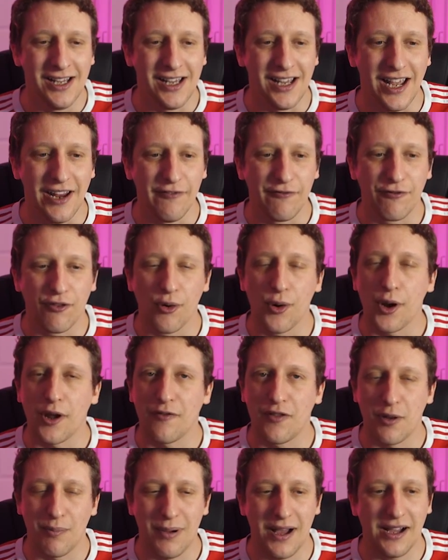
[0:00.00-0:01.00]
in front of
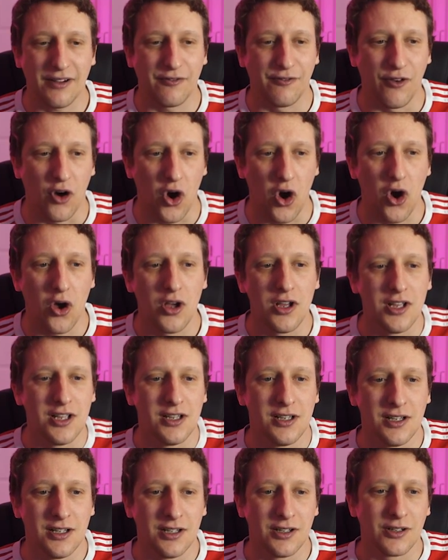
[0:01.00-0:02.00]
the back four,
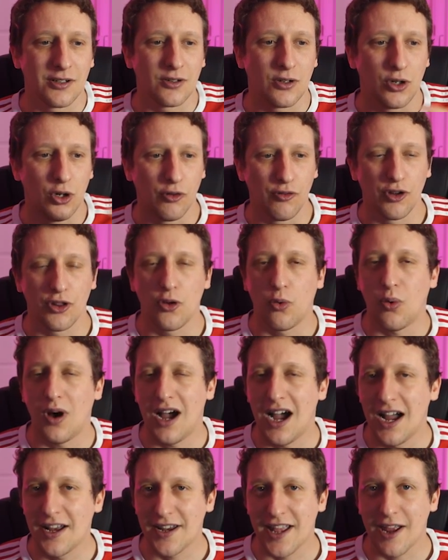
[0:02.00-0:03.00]
cover the
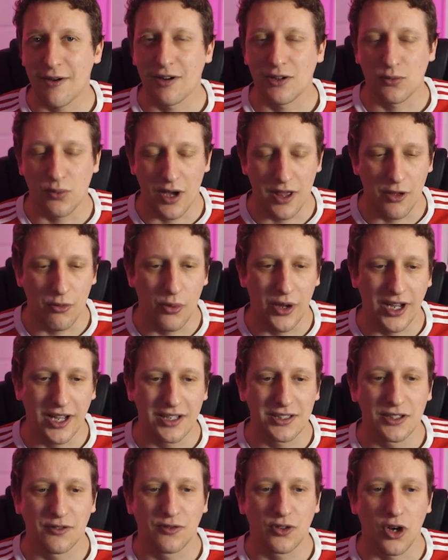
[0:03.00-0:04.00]
wide areas where the
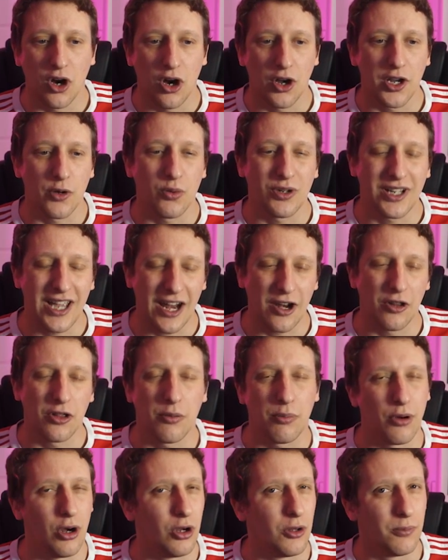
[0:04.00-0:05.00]
wingers have gone. He would get on the
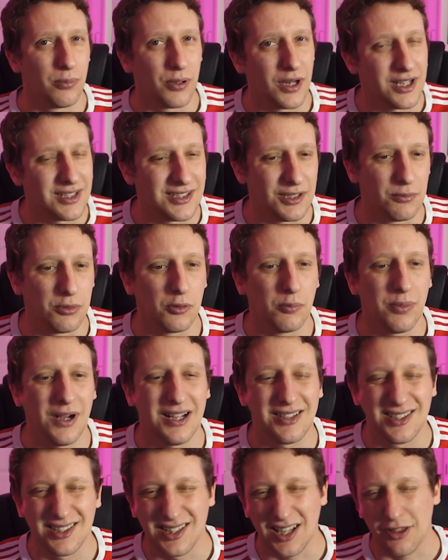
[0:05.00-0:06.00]
ball and play simple
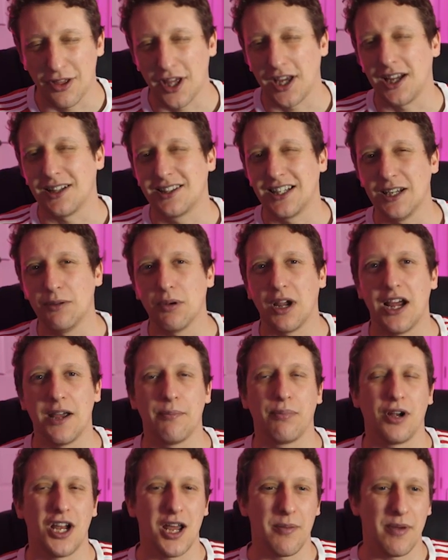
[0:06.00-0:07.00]
passes. I think a deep line
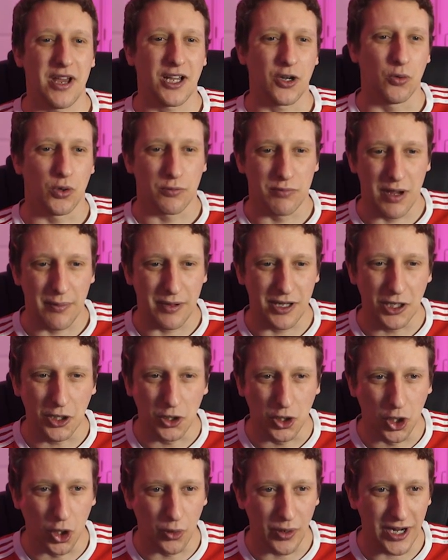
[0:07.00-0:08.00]
playmaker would maybe
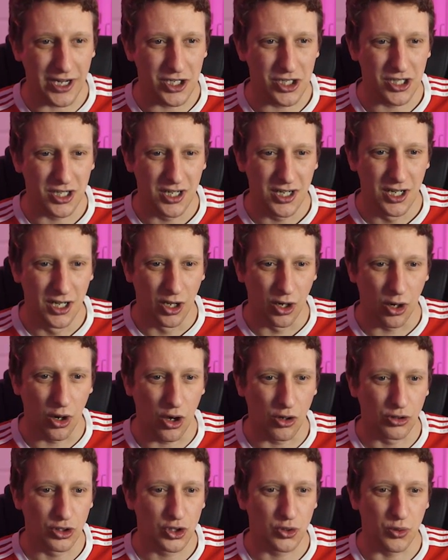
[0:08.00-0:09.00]
encourage
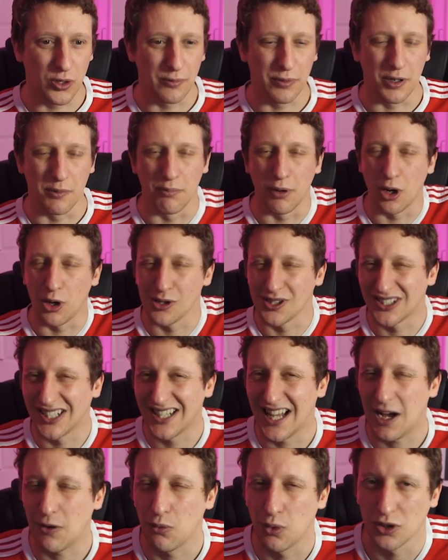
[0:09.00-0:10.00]
long sweeping balls, and
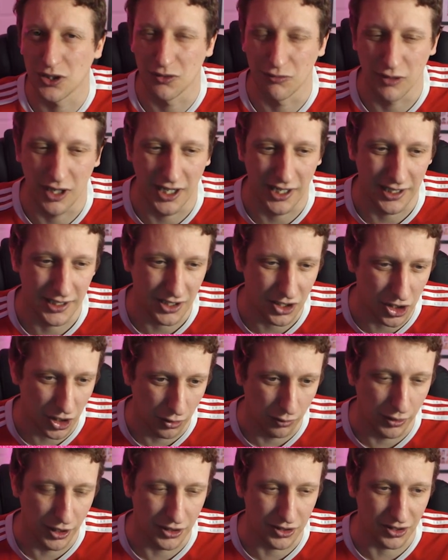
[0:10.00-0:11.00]
that wasn't really
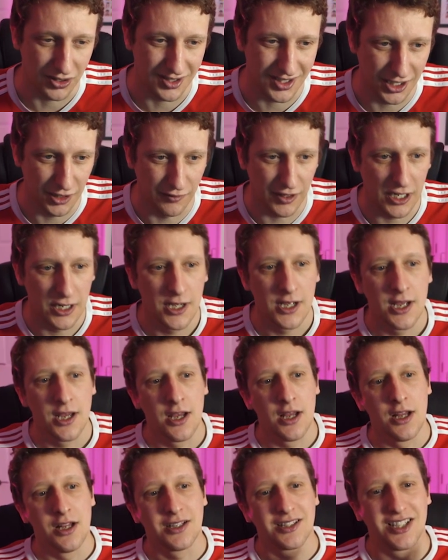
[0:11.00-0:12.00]
Gilberto Silva.
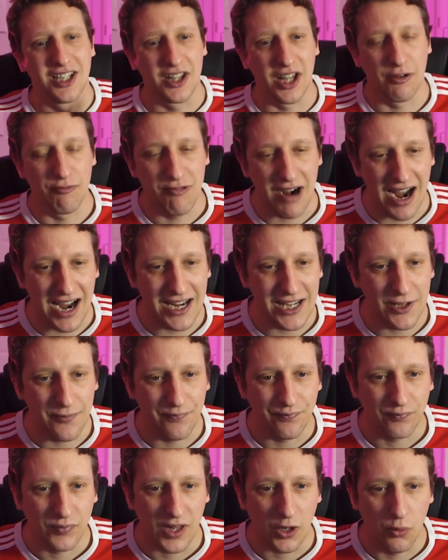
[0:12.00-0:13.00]
To the right,
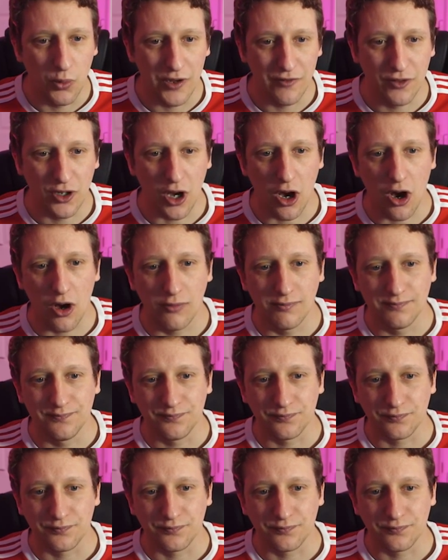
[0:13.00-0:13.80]
we've got